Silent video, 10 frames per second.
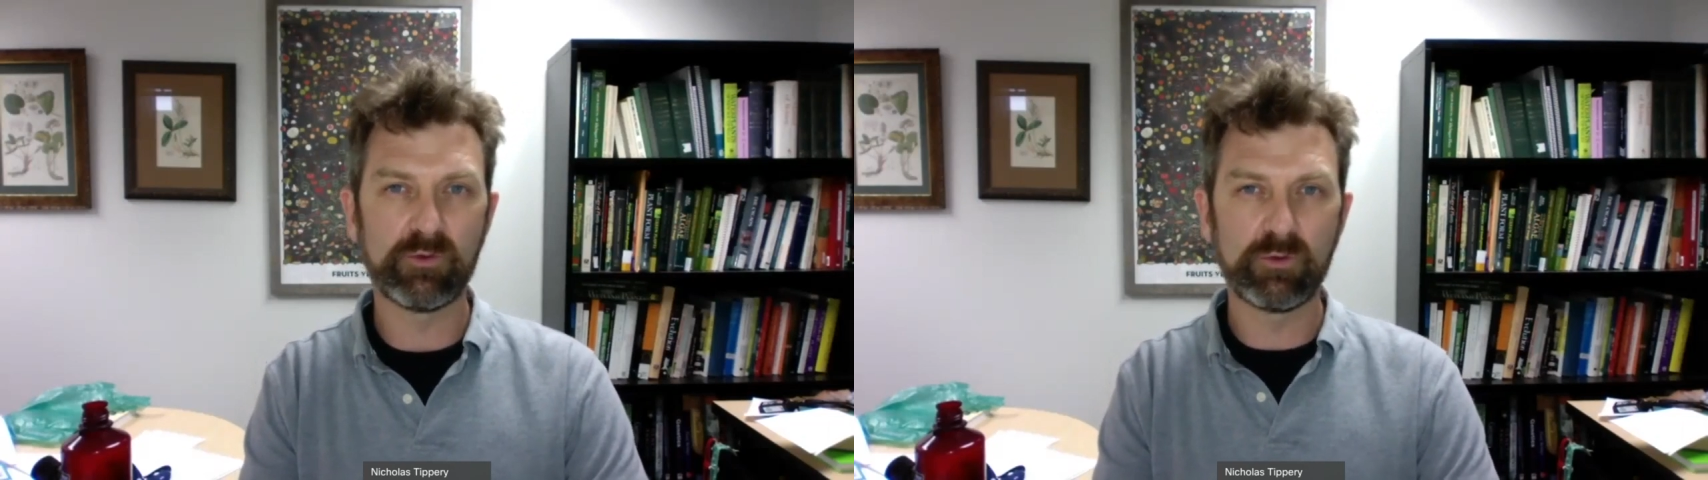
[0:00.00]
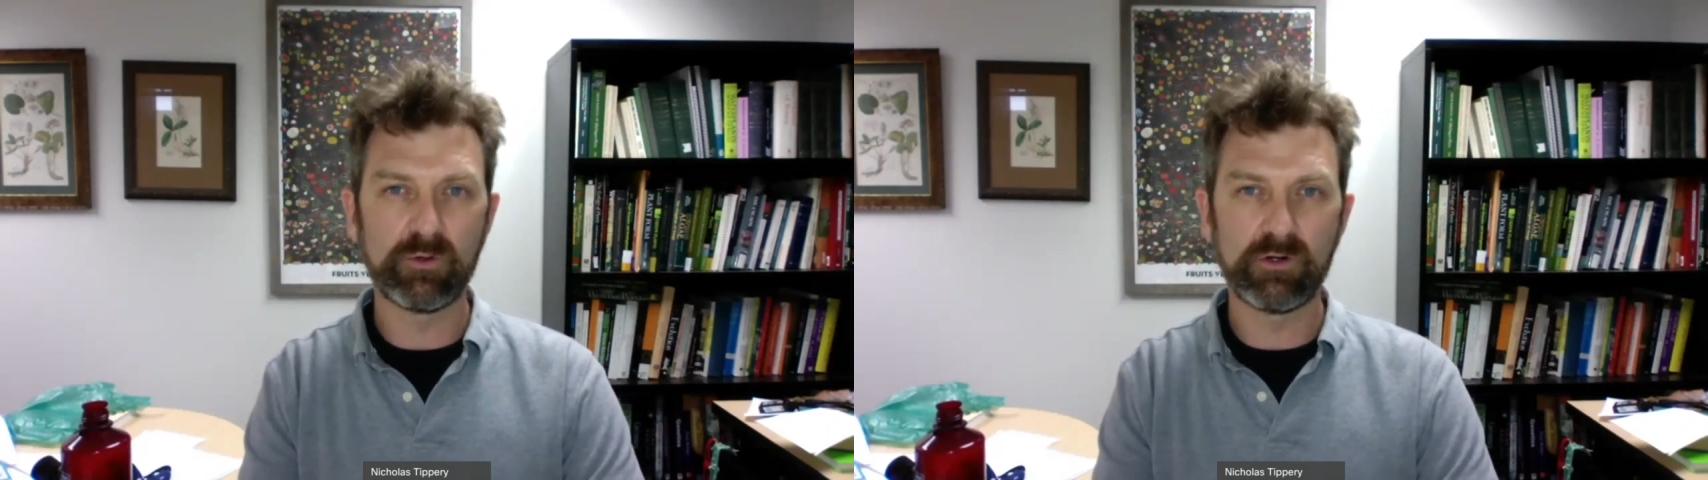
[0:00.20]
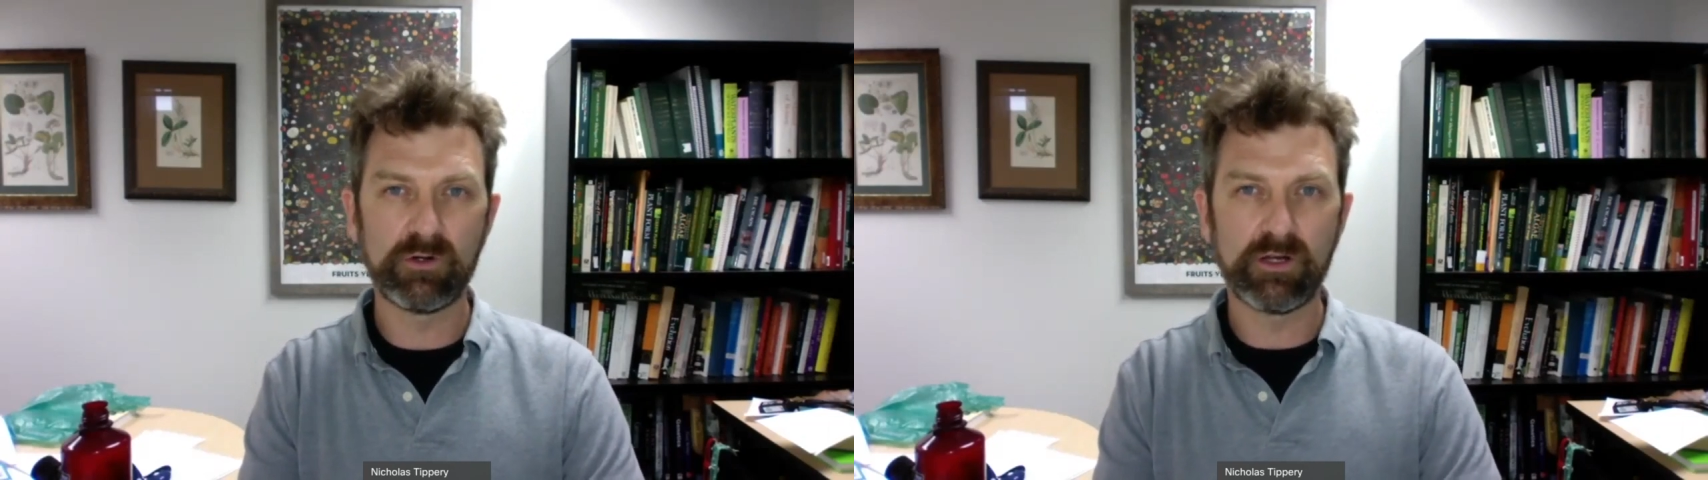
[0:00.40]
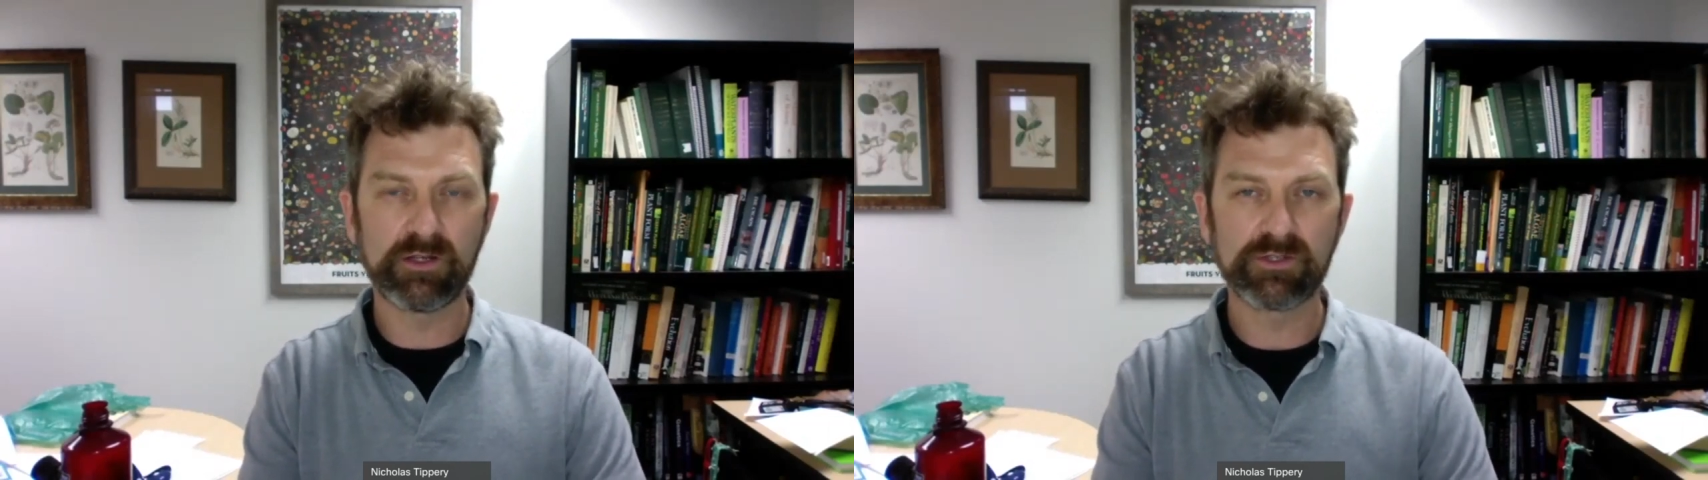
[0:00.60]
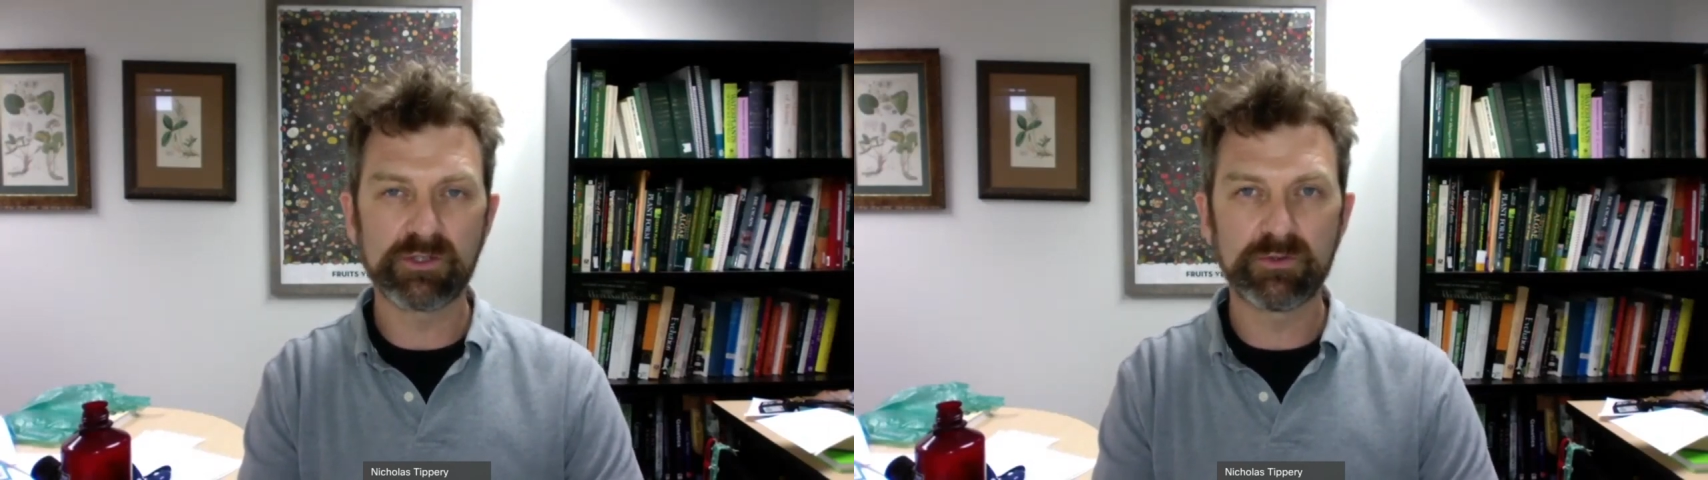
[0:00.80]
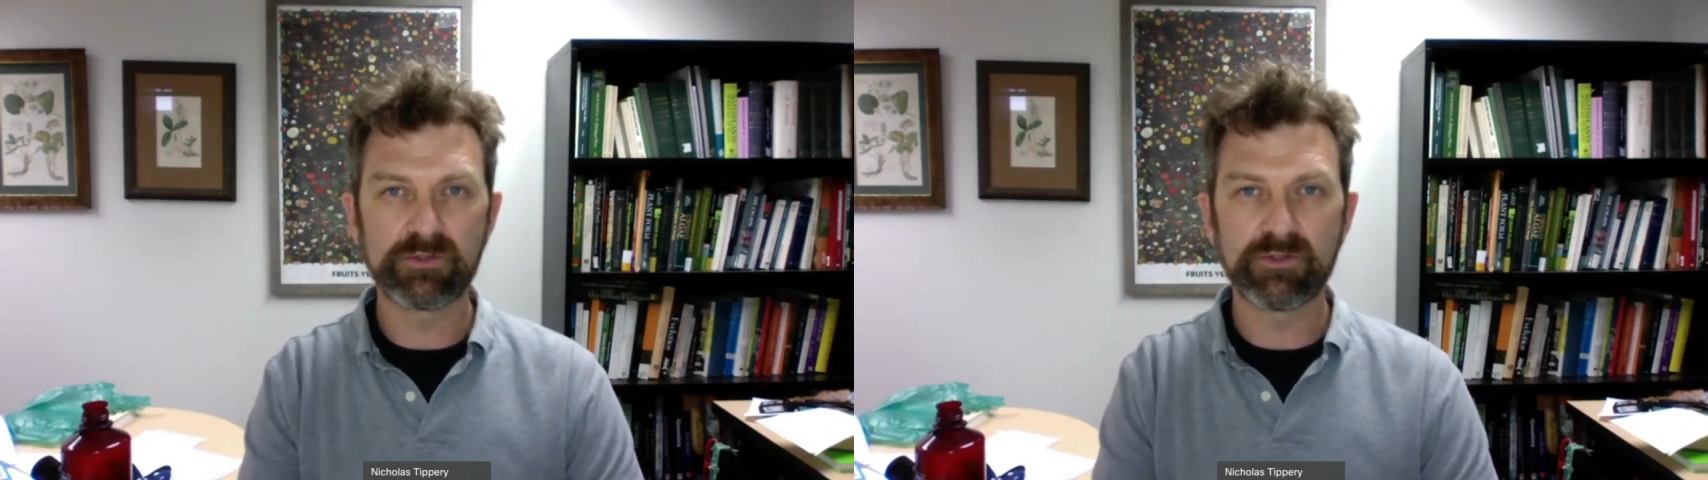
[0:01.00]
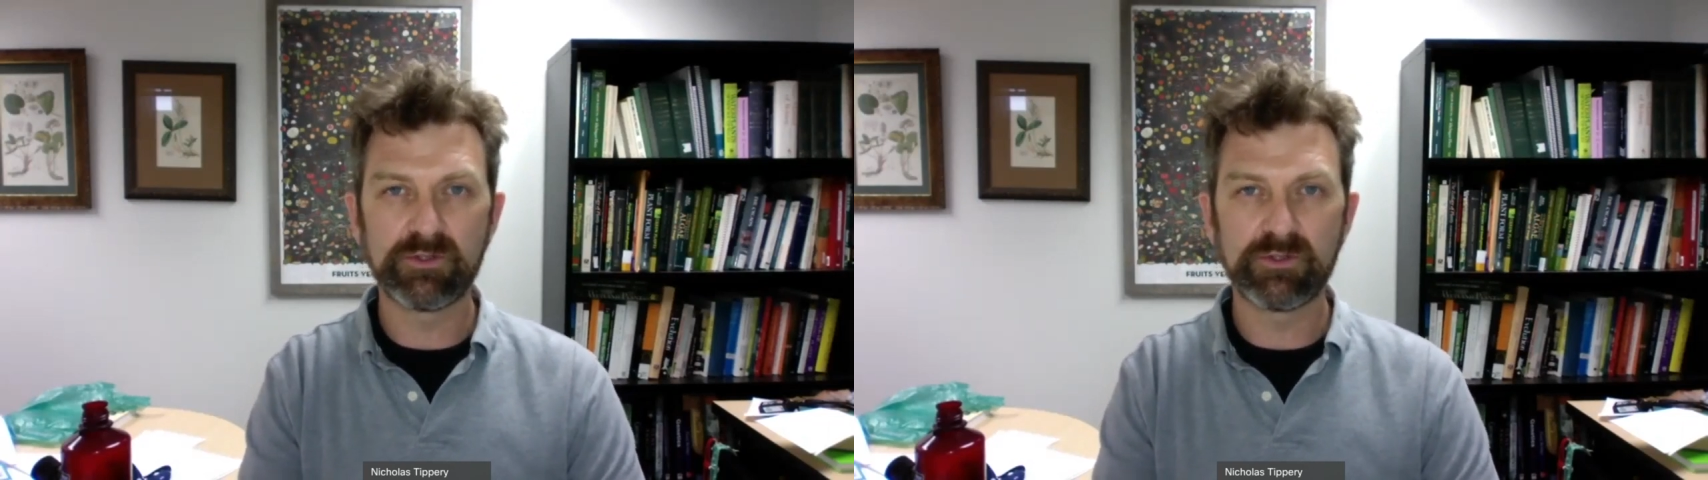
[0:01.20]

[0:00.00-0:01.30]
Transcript: or I can show it to